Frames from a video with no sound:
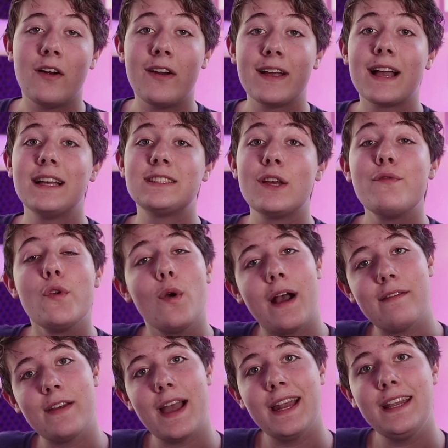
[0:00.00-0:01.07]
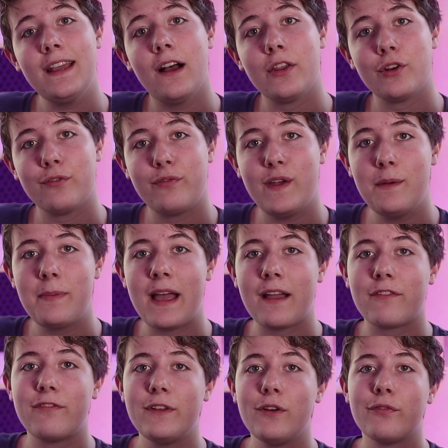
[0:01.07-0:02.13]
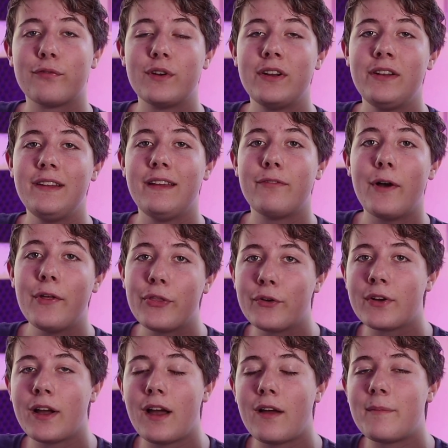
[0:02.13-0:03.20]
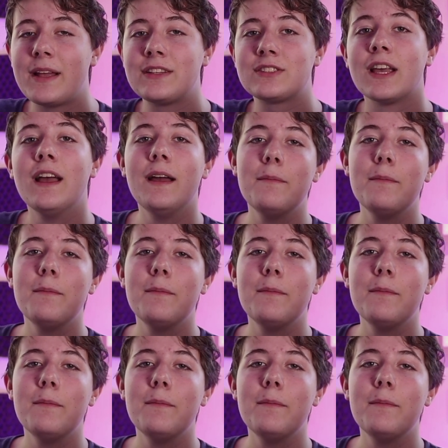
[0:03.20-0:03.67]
Alright guys, if you have any other feedback, feel free to leave other comments.